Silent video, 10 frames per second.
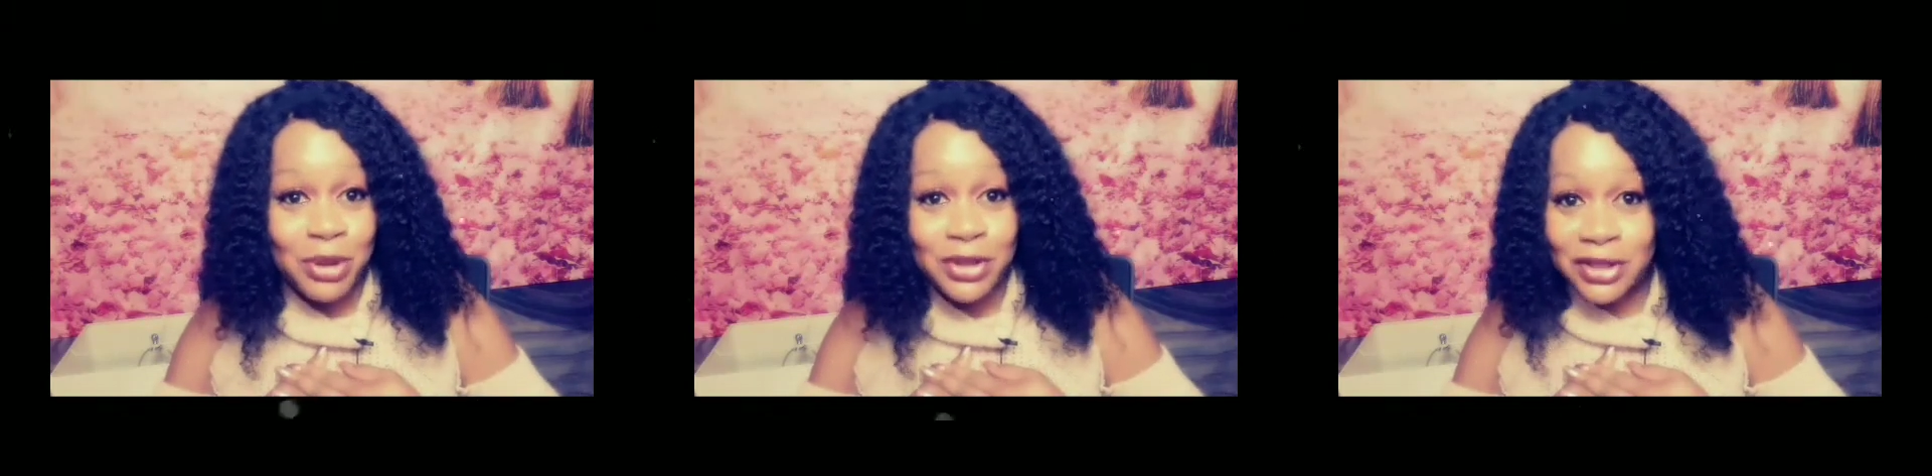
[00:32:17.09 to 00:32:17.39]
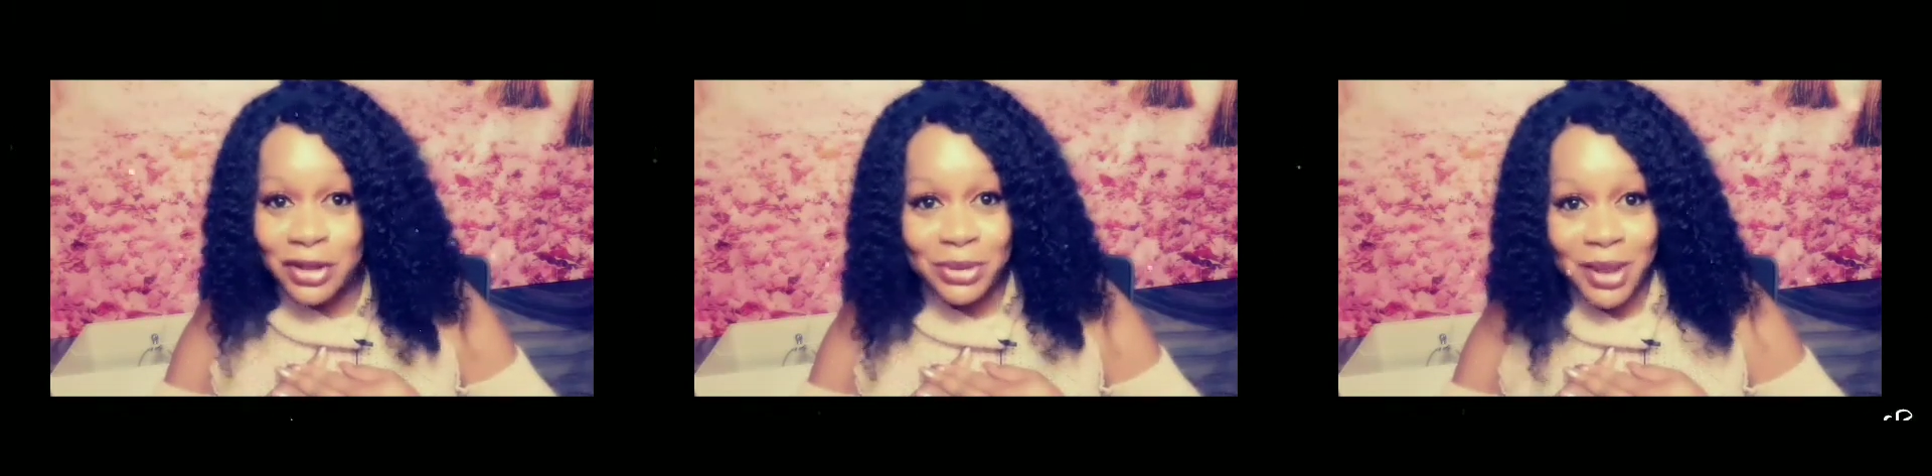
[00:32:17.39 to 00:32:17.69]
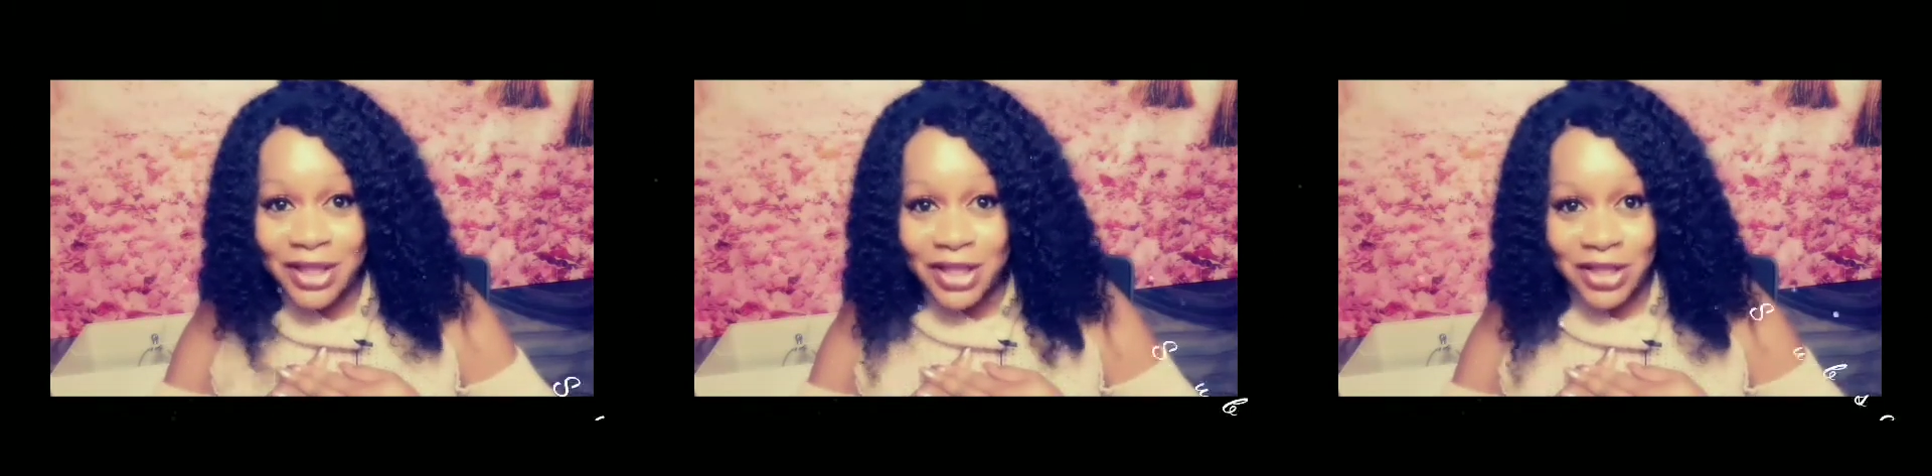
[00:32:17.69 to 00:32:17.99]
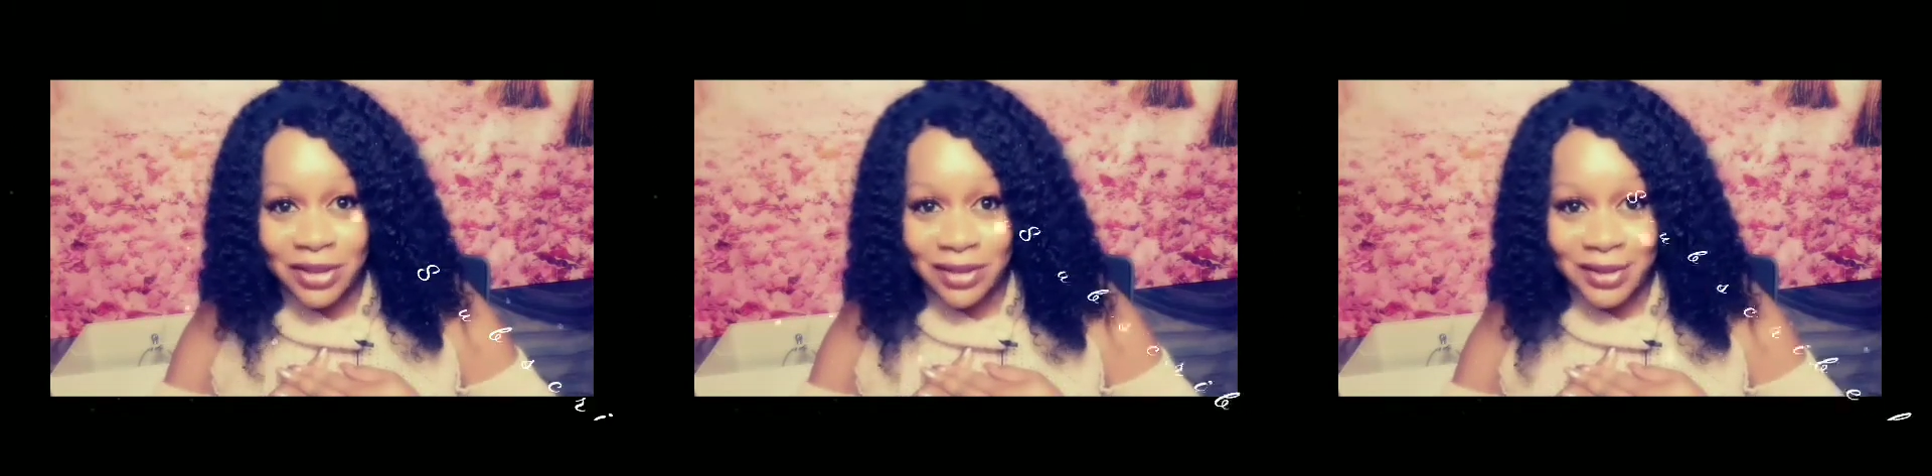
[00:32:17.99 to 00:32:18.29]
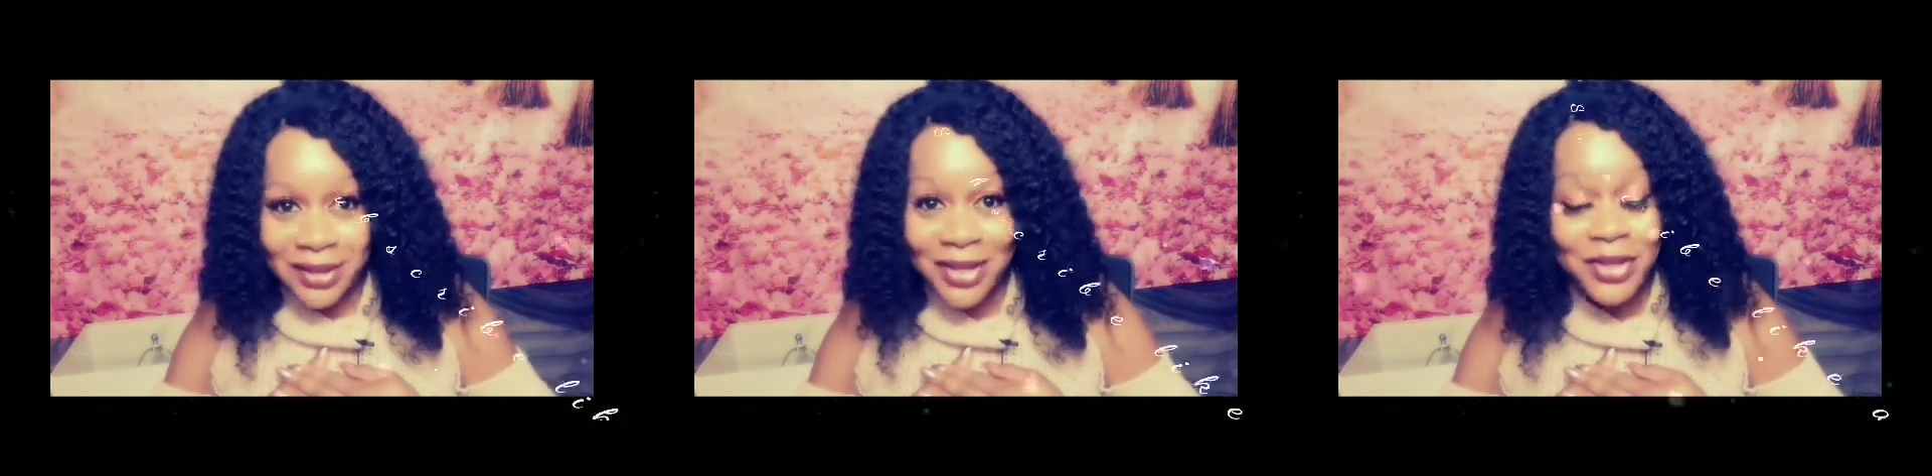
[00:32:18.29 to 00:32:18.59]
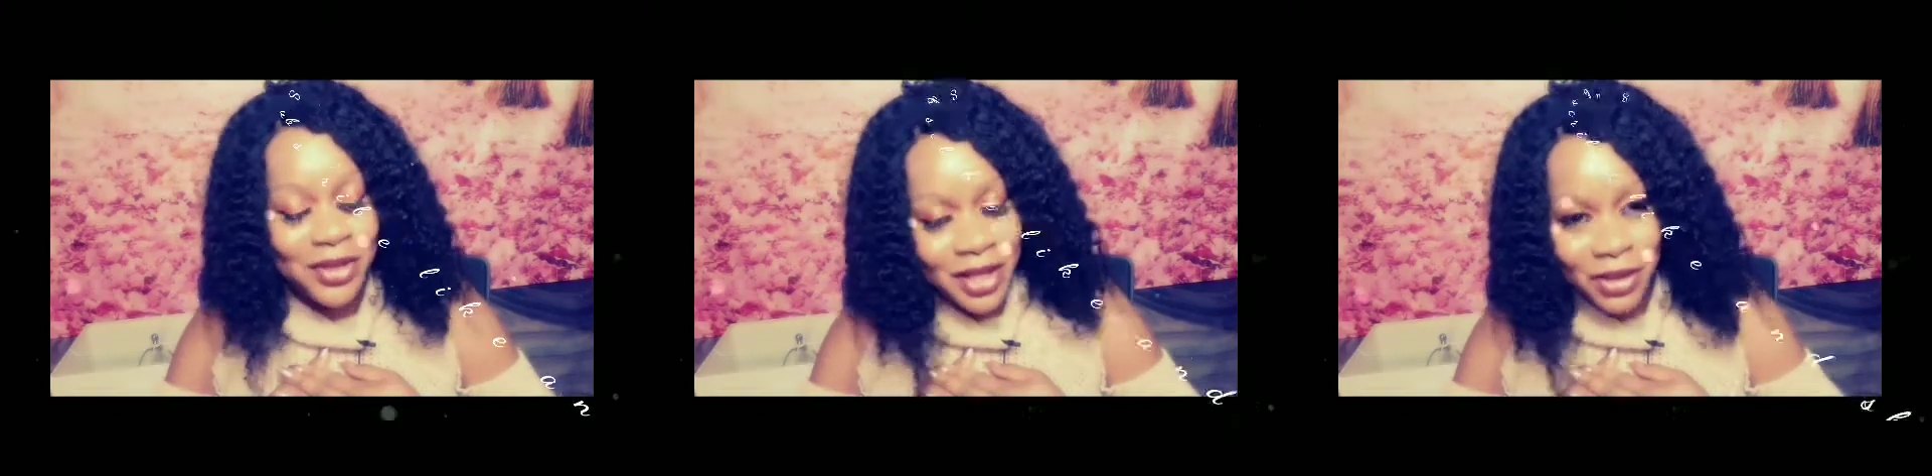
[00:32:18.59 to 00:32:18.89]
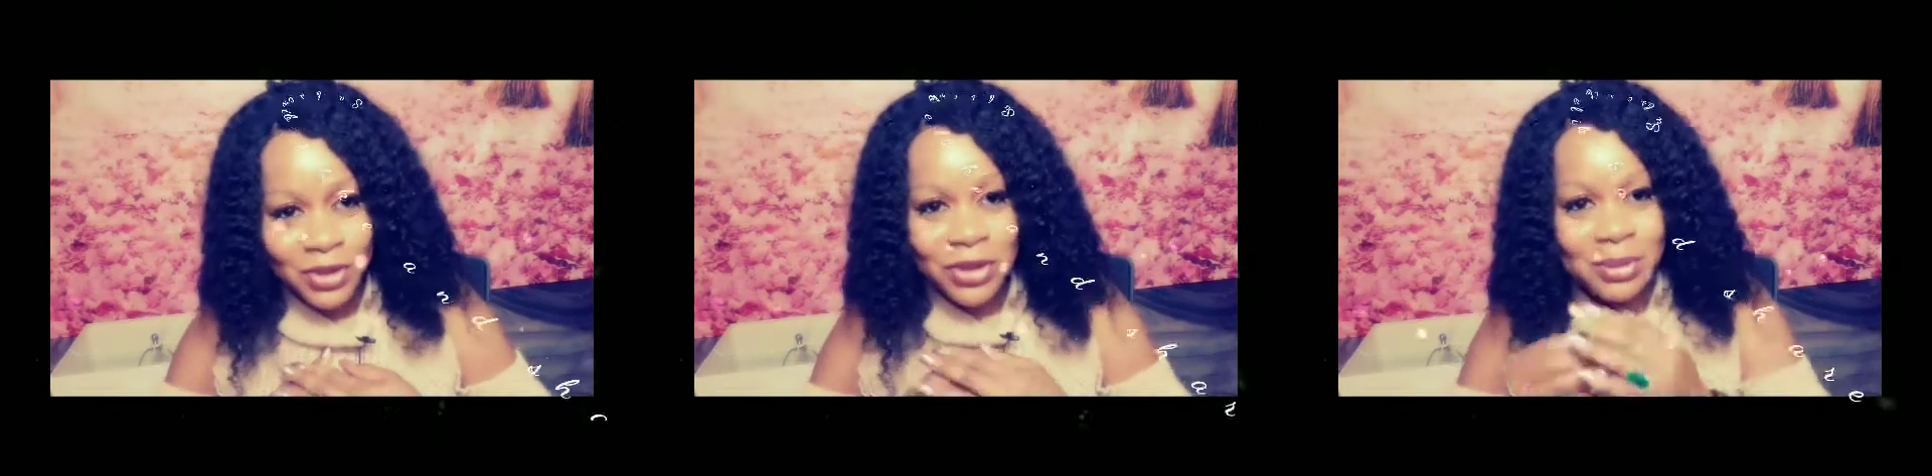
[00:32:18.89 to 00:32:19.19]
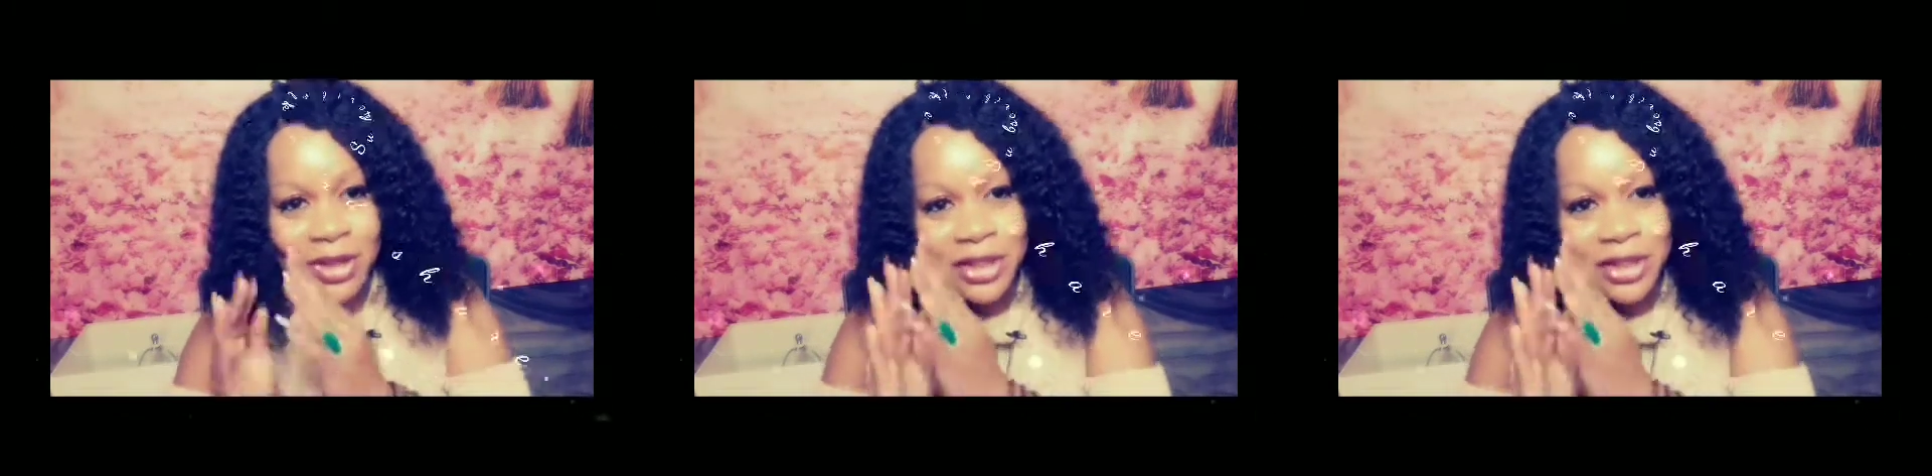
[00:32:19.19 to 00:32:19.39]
Thank you so much. Namaste.